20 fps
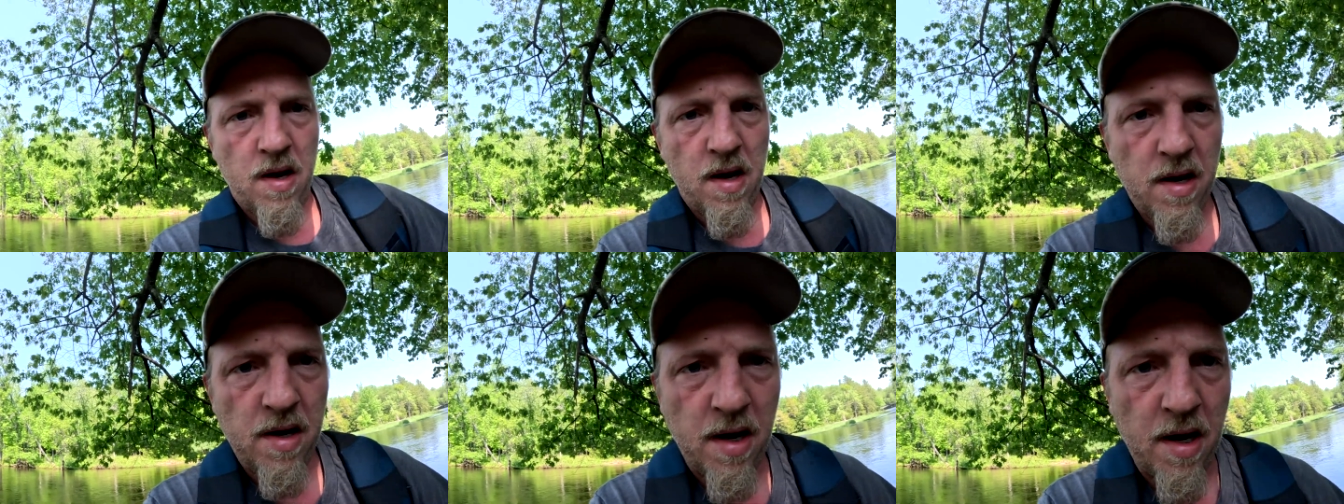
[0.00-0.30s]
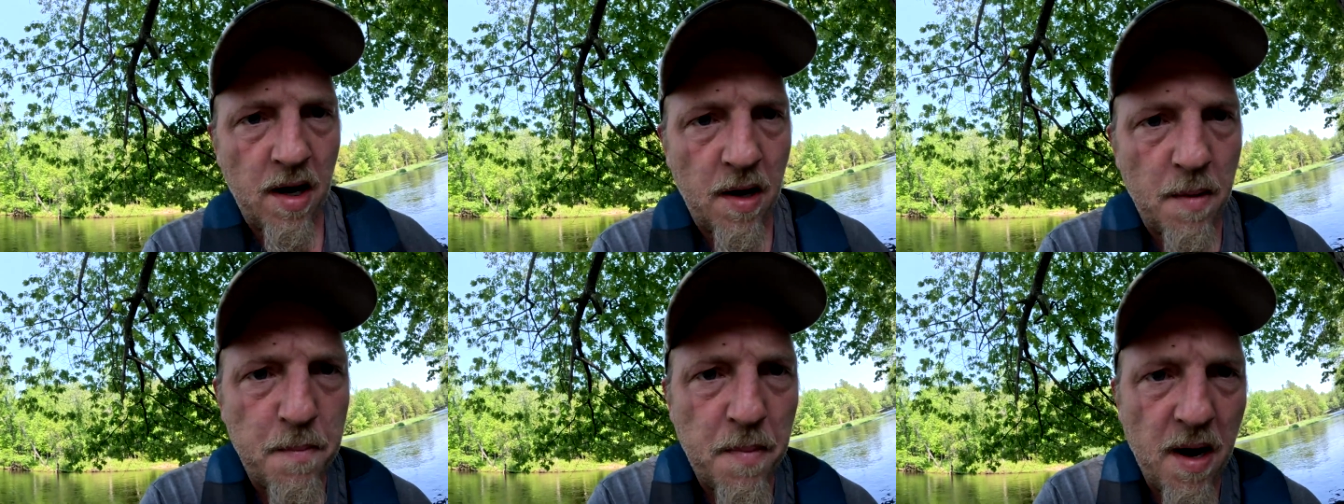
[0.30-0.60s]
And
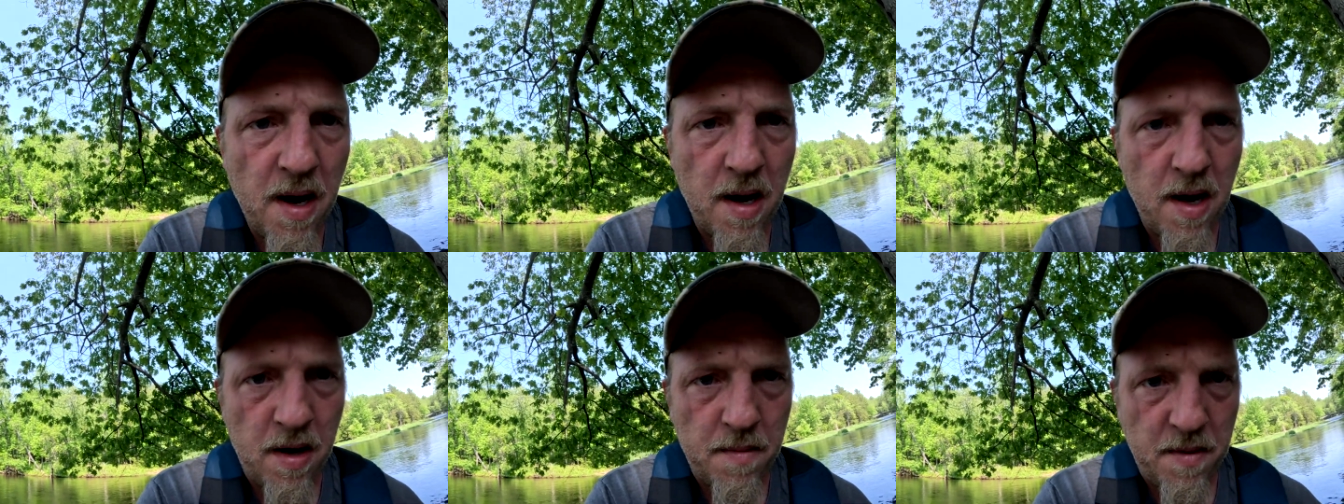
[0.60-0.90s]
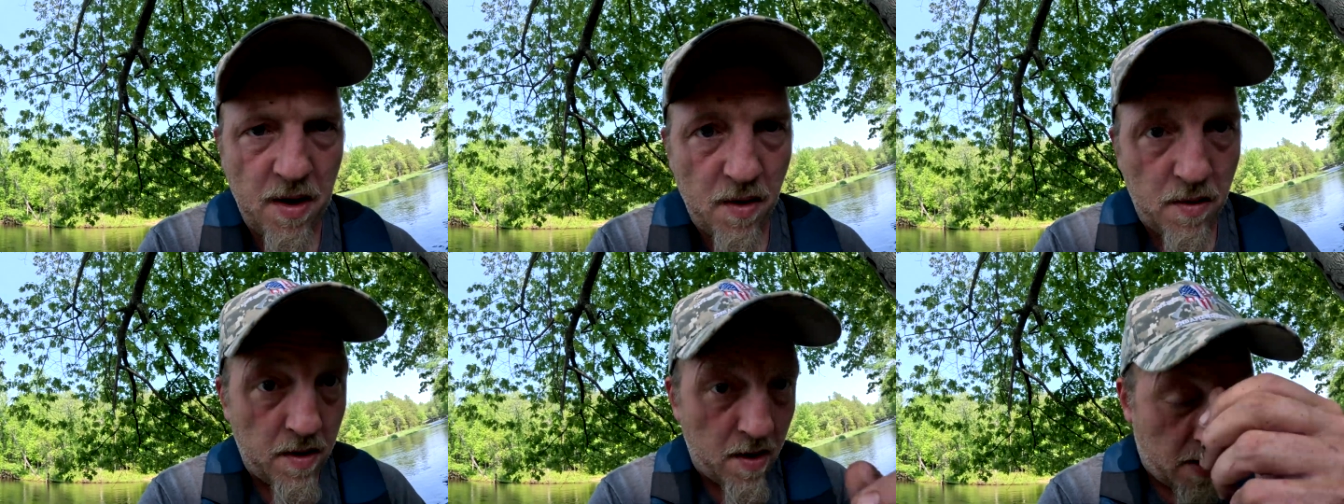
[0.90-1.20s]
I got a bug on
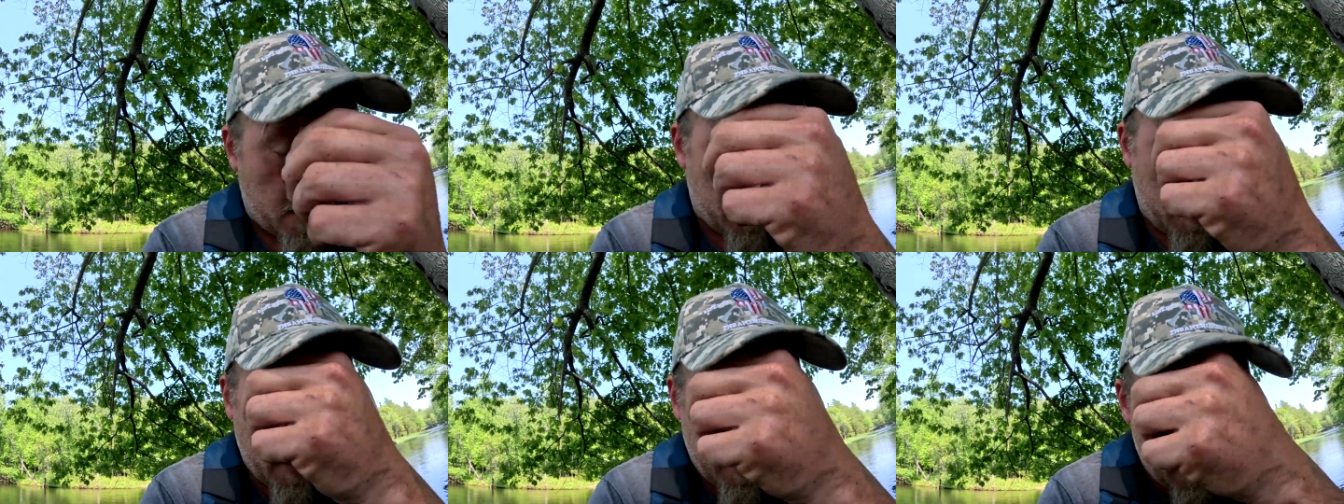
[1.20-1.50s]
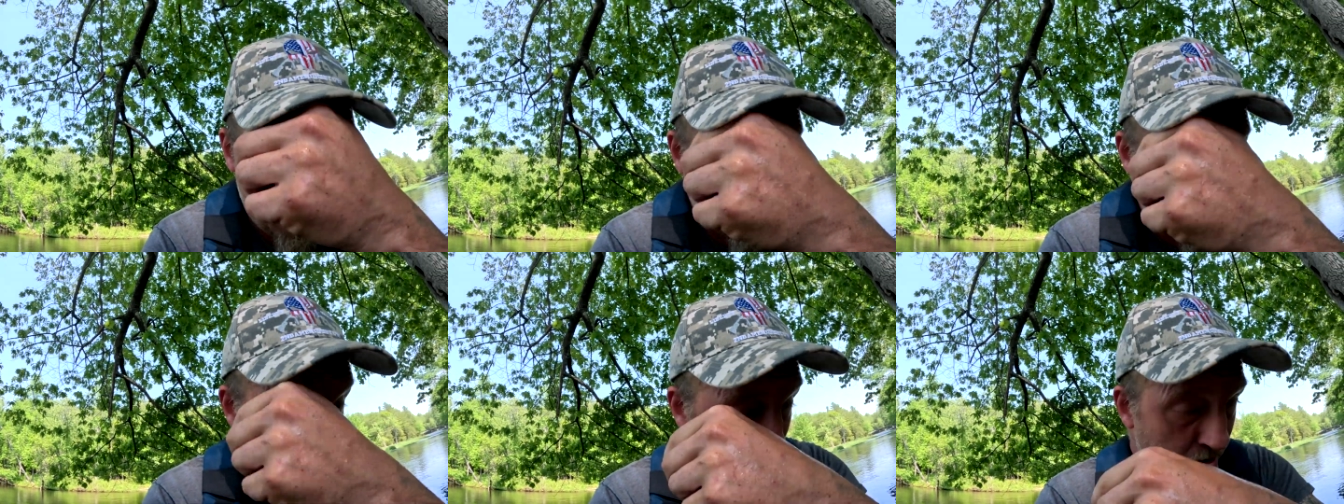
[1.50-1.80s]
me, hold on.
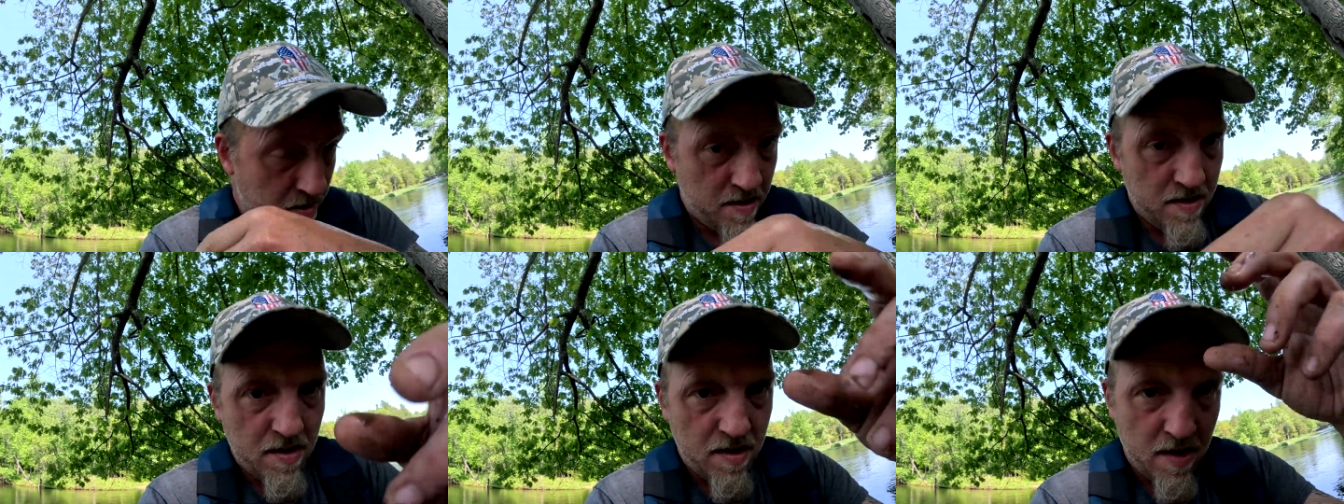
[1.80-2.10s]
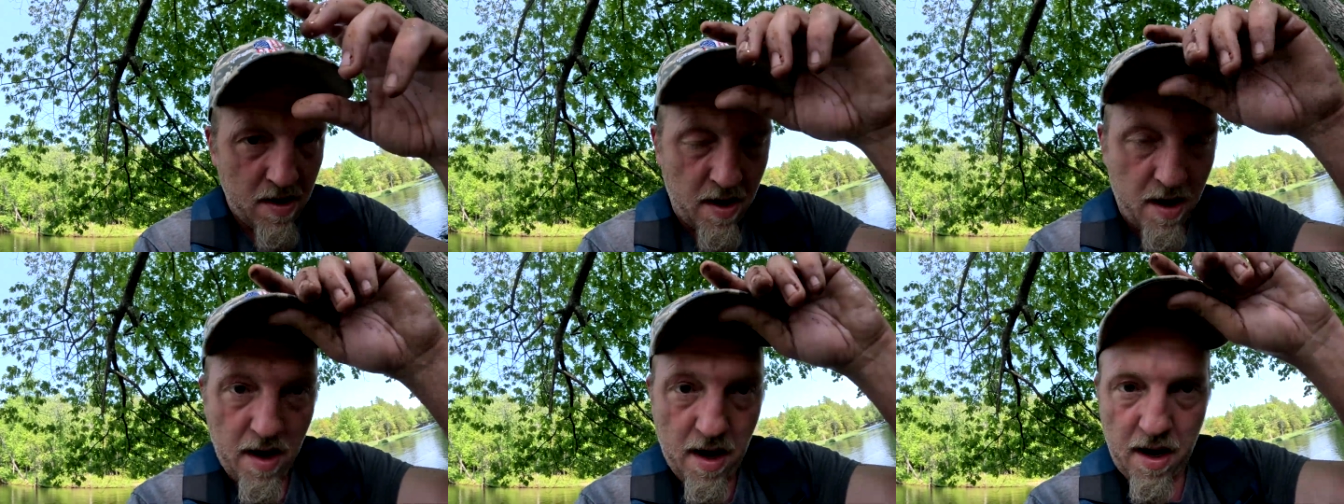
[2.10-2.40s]
Ah
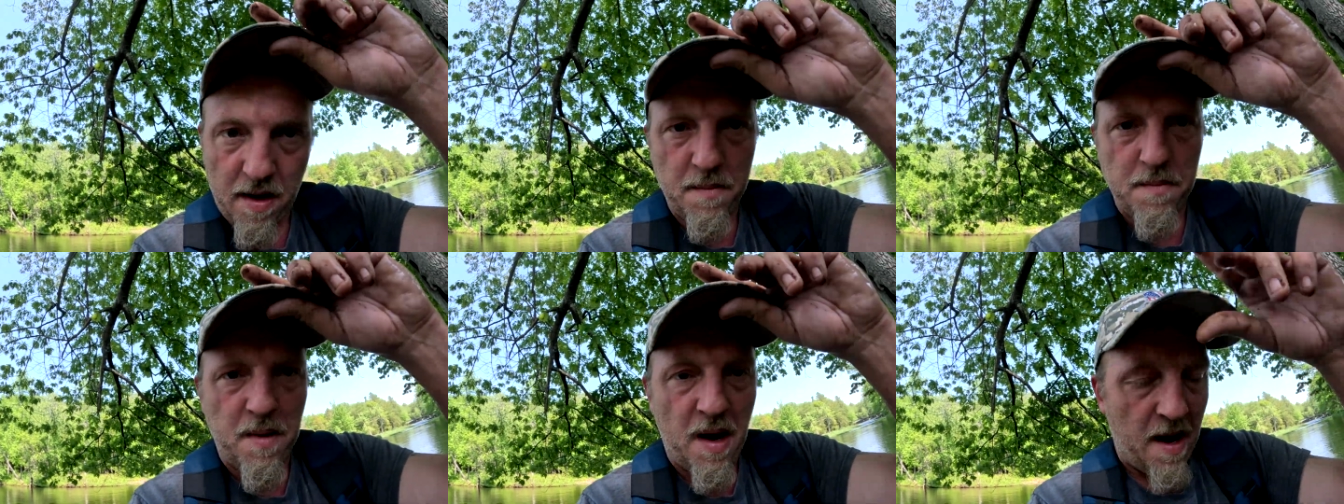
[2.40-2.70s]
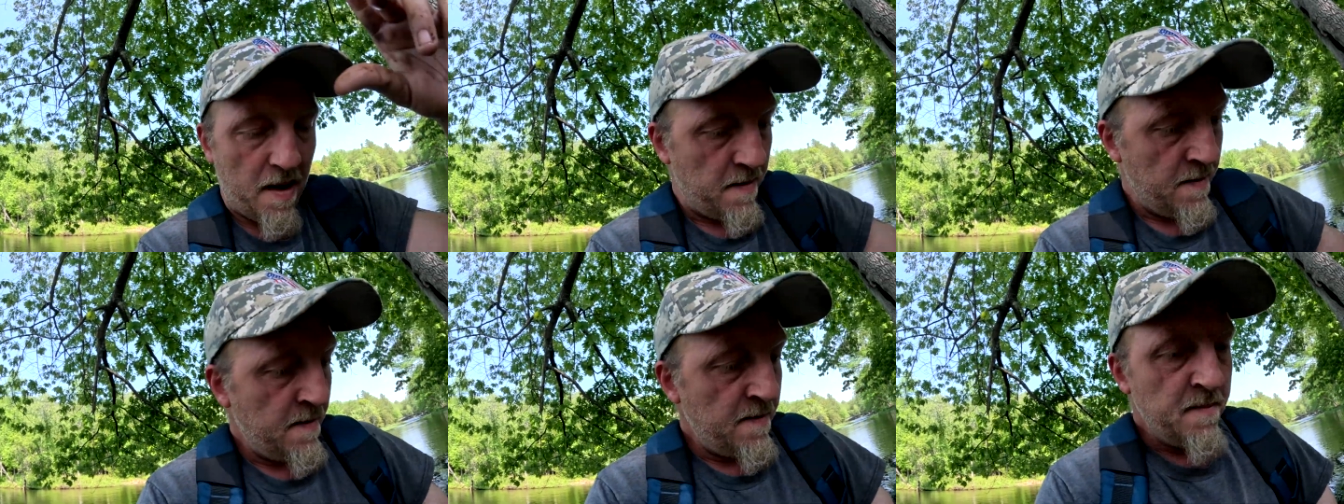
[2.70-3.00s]
all right
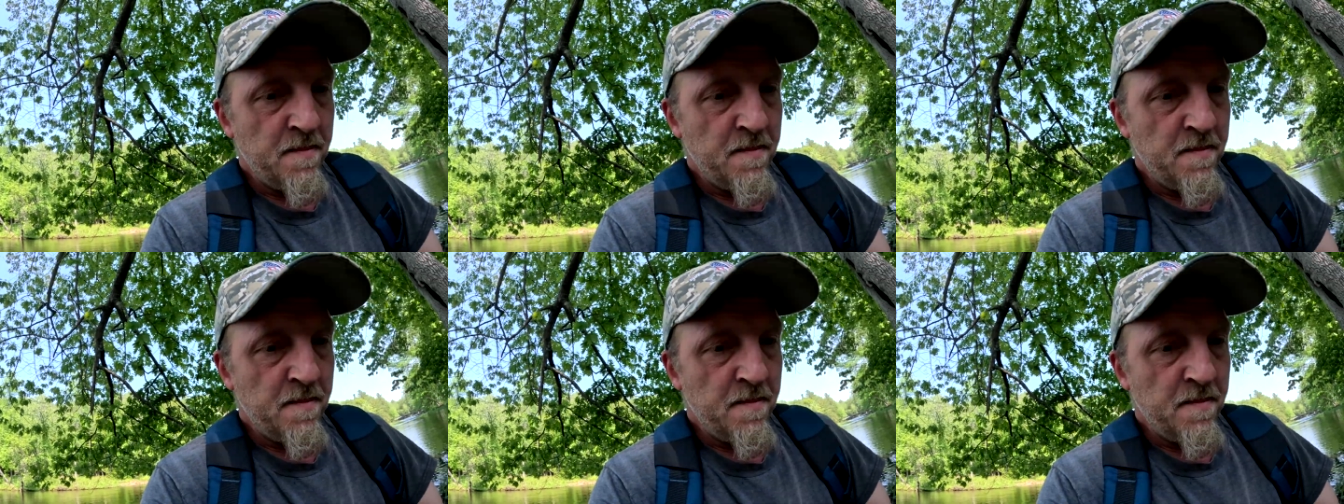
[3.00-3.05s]
but